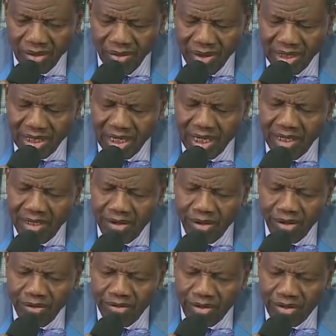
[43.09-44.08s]
We
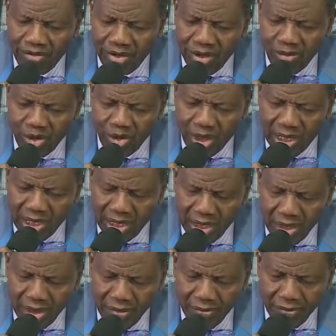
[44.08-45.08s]
thank you for
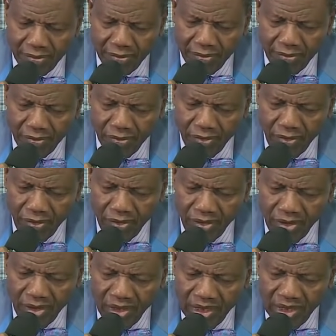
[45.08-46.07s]
February.
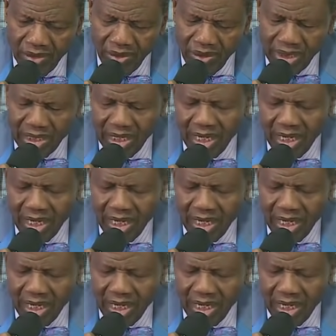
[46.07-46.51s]
We